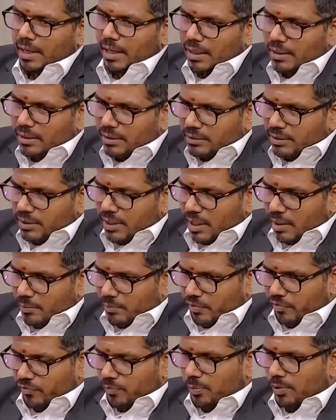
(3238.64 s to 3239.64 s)
Under the
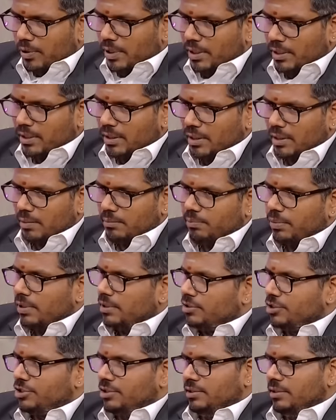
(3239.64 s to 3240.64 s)
name of political
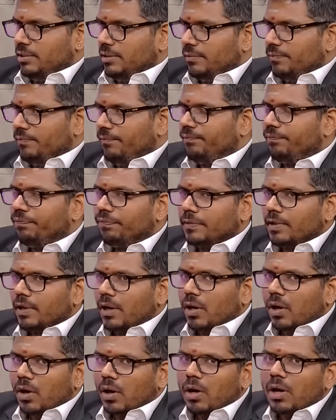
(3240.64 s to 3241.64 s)
compulsion,
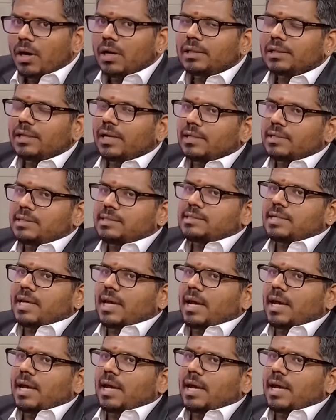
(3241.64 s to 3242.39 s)
all that is